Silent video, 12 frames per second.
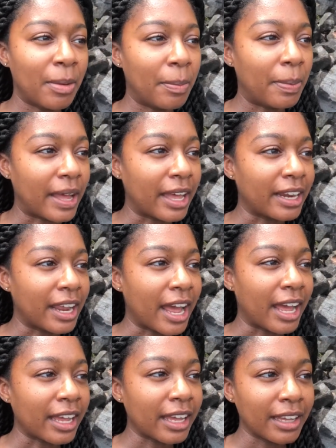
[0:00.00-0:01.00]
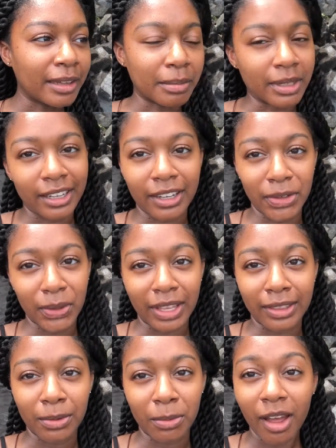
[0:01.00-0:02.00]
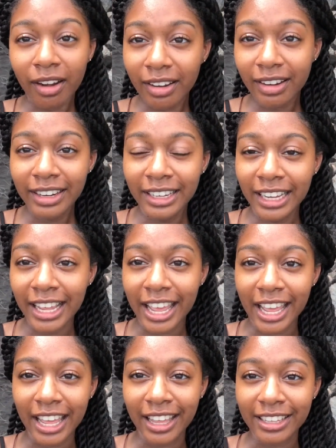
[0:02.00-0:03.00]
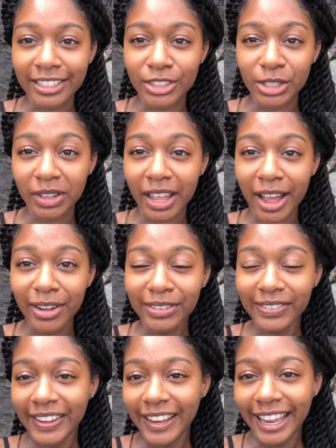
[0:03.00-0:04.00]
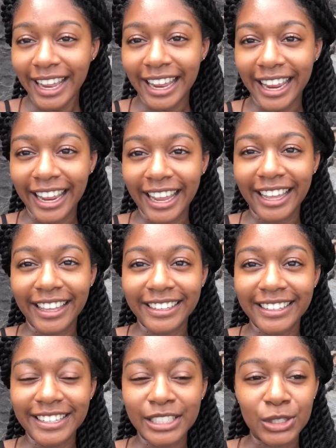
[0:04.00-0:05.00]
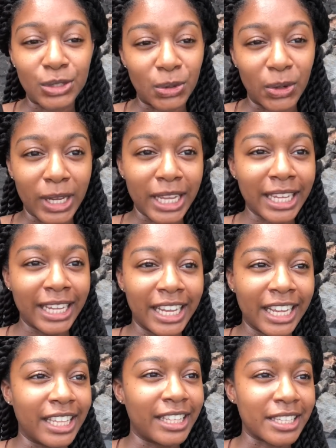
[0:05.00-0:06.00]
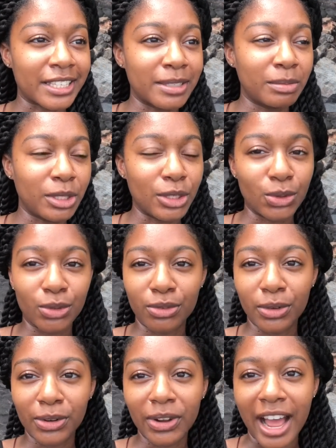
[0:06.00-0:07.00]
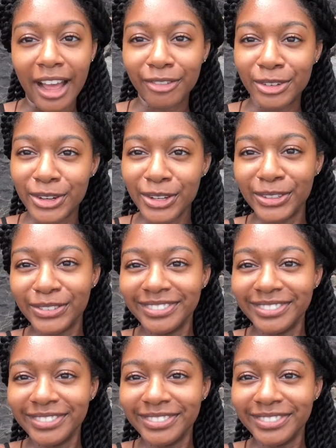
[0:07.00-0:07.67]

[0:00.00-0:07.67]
But I am gonna go get in the water and chill out and enjoy this beautiful afternoon.